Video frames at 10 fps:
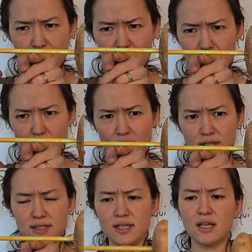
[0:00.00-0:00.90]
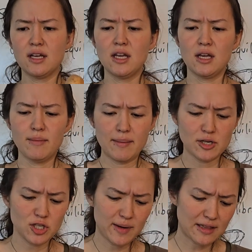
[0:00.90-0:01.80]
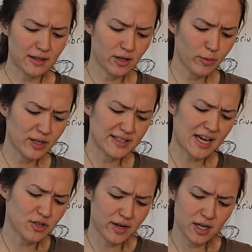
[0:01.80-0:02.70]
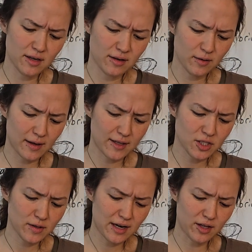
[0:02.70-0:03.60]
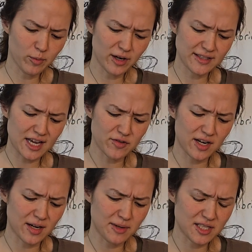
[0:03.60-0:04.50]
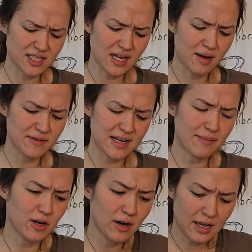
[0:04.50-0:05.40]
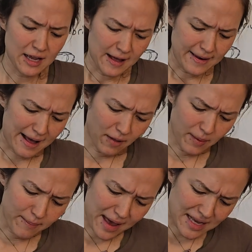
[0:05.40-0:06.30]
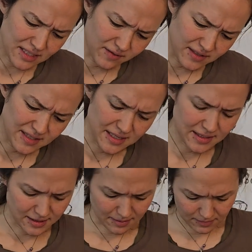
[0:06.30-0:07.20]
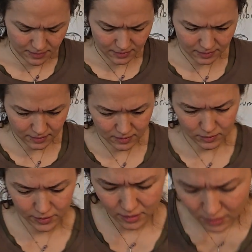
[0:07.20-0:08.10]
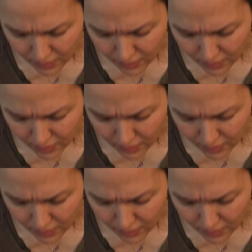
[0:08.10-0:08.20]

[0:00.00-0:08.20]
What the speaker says: It's a little hard to see. Maybe I should make that a little more exaggerated. Okay, let's do that a little more exaggerated. I'm going to stab here. Now the mass of the system, hold on.